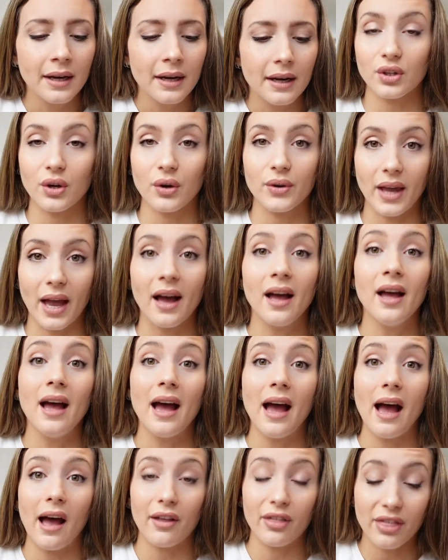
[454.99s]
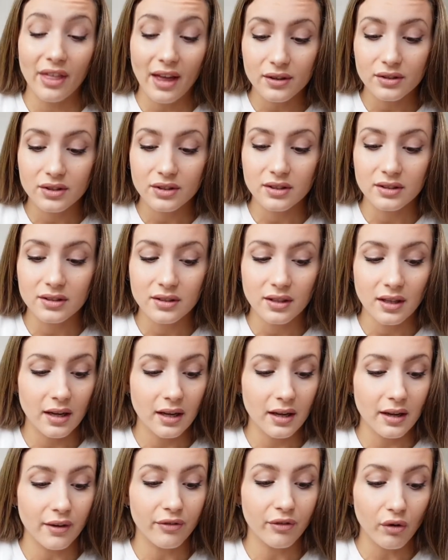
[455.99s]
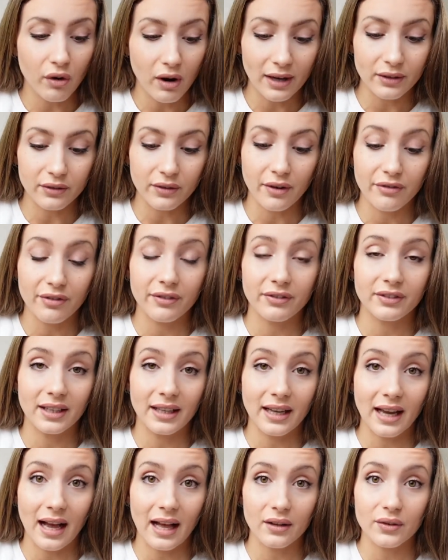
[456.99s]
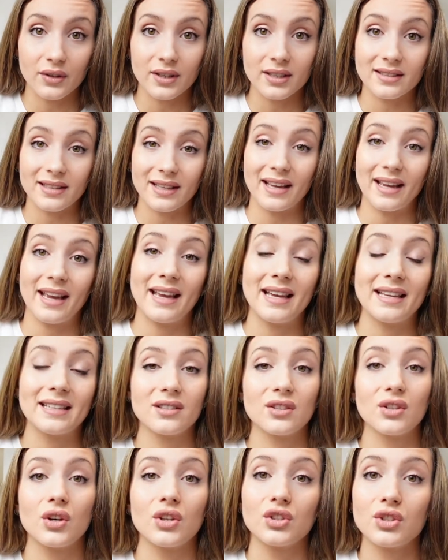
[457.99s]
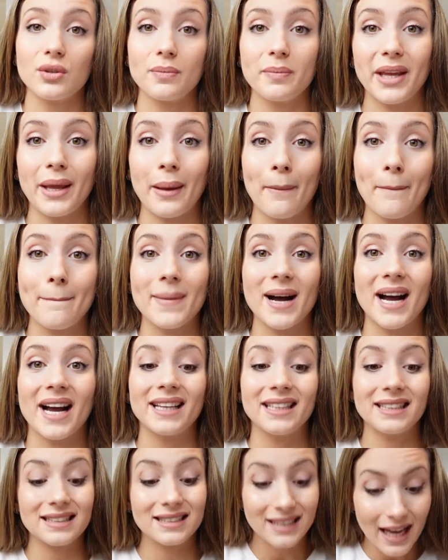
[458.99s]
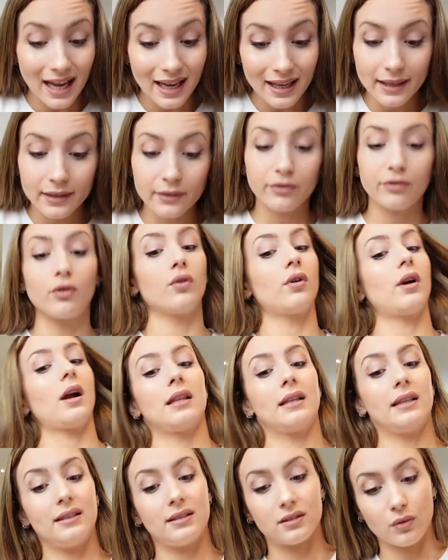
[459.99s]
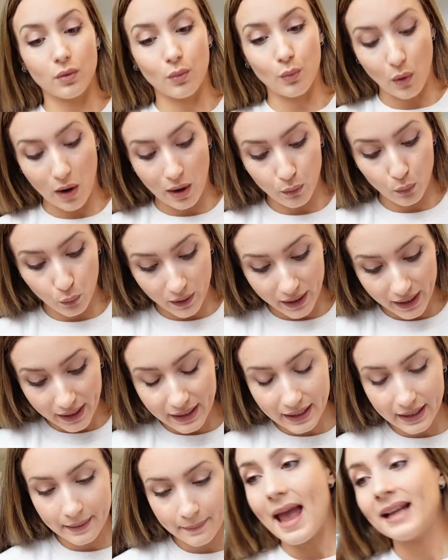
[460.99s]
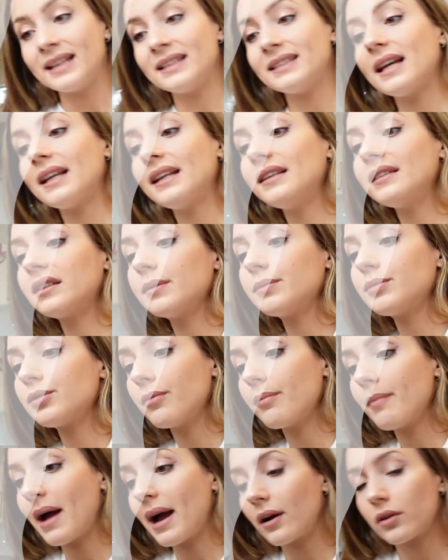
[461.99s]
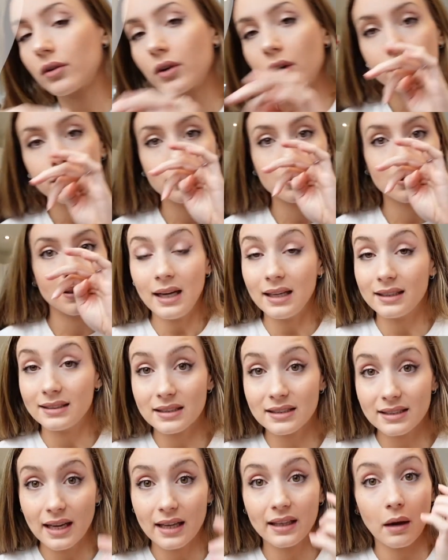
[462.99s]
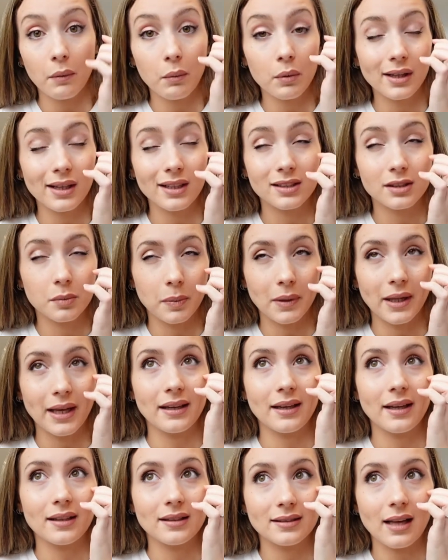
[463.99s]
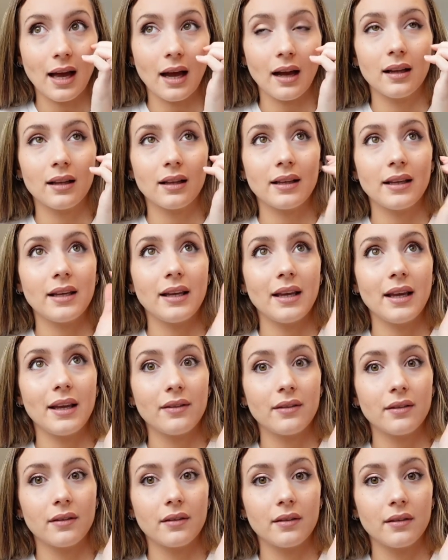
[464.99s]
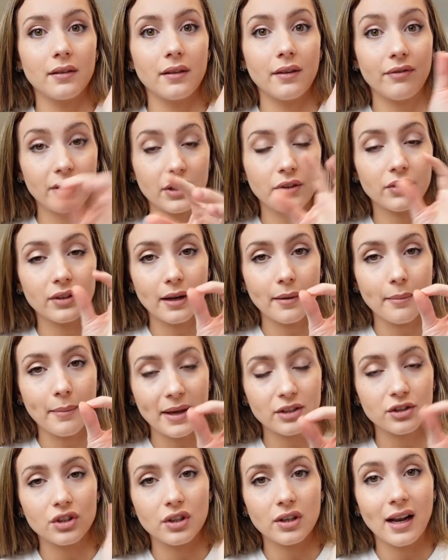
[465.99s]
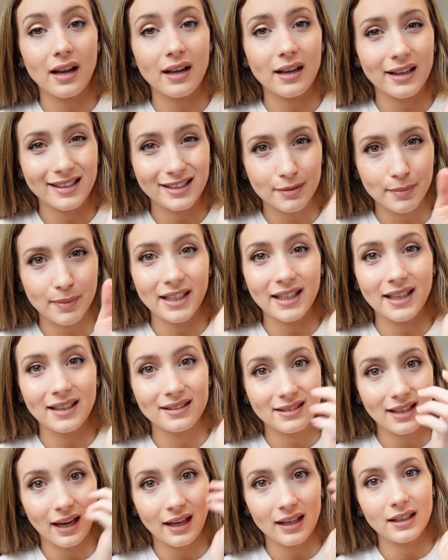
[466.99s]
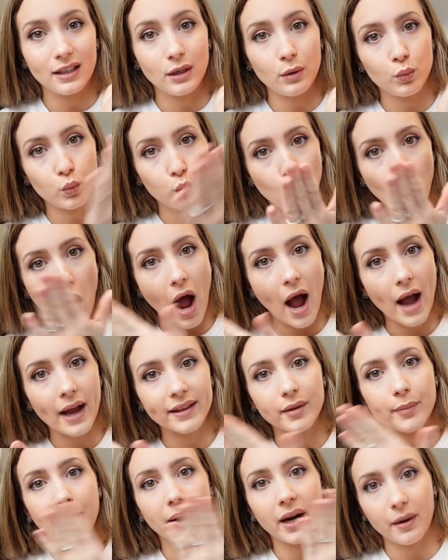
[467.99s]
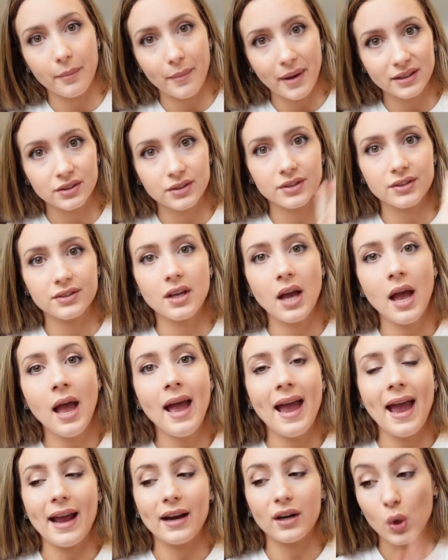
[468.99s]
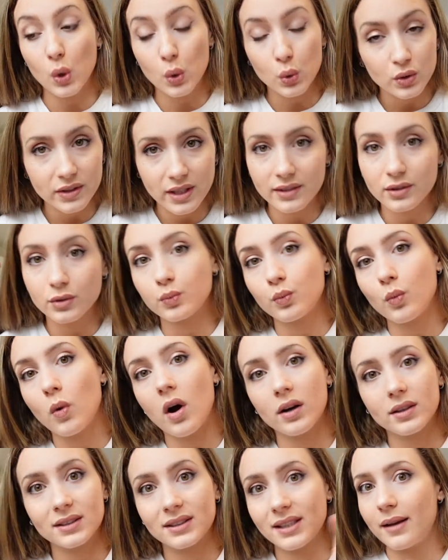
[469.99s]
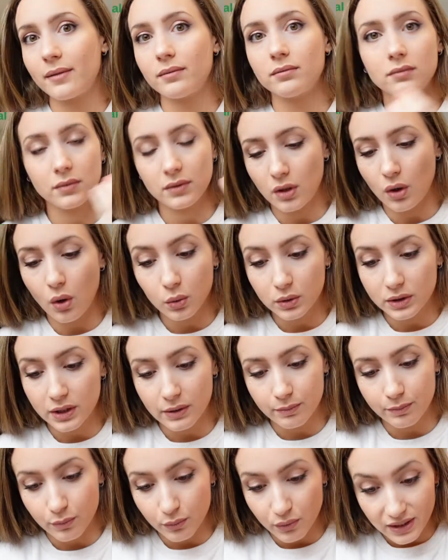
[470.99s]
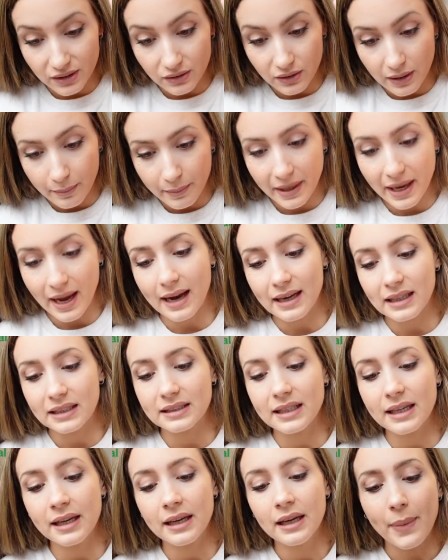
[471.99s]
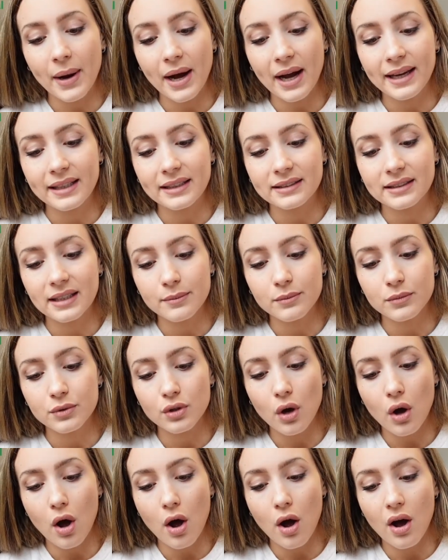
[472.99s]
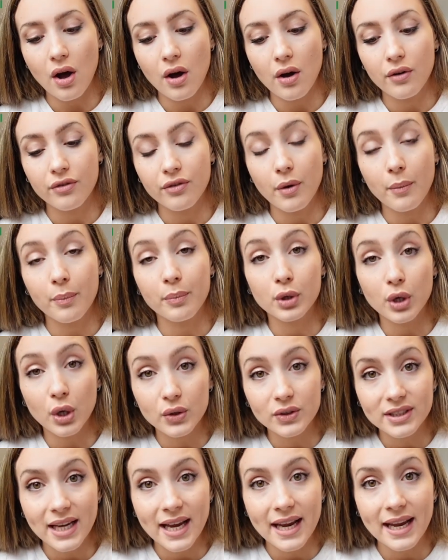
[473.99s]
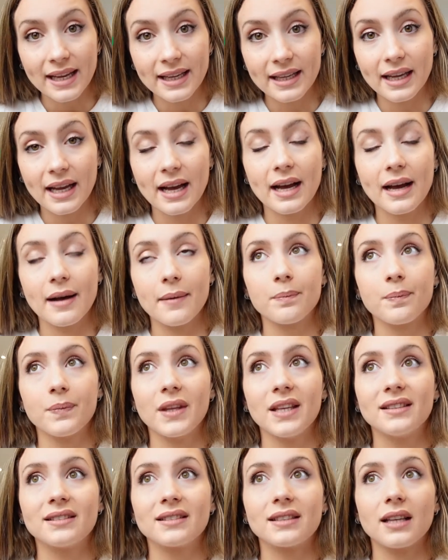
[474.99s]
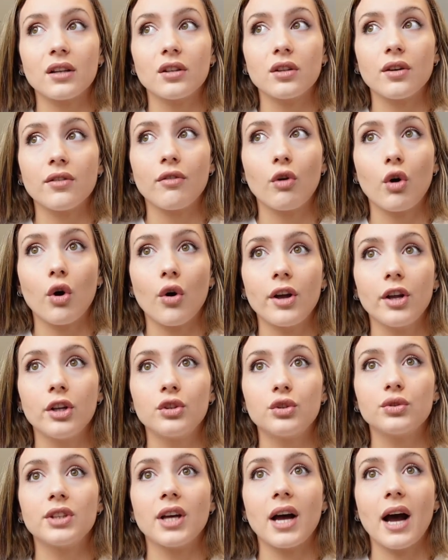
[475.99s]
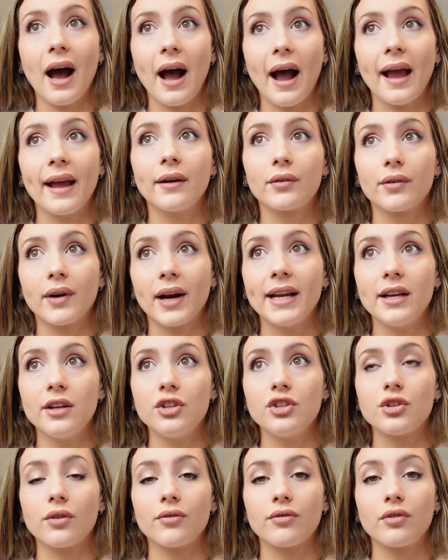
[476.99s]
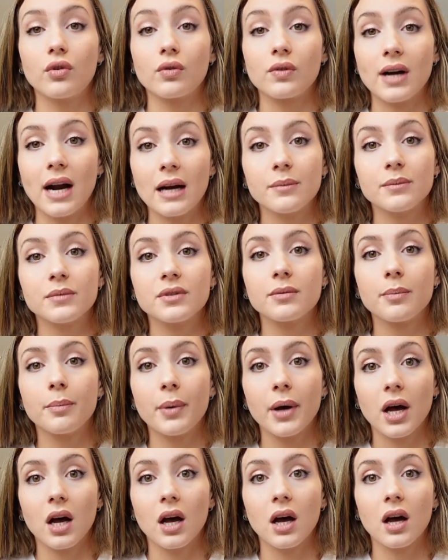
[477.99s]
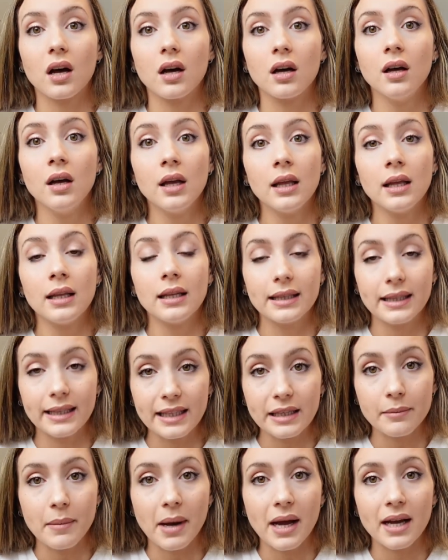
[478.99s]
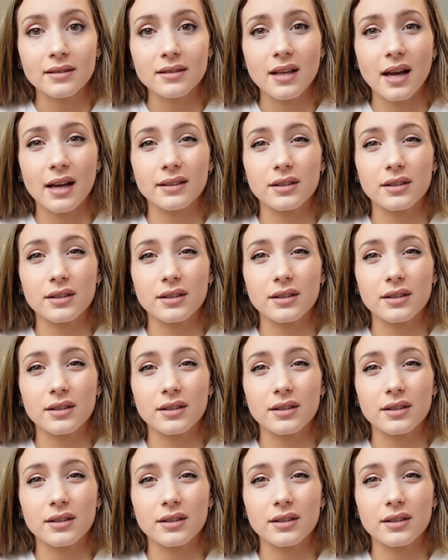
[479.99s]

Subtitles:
So yeah, 1,450 calories is going to be my target for at least 1 week. And then in terms of macros, as I said, I will explain exactly in the video that I mentioned, I explain exactly why the parameters and who says what and all the reasoning behind it. But in terms of protein, instead of going to the high range of grams per lean mass, I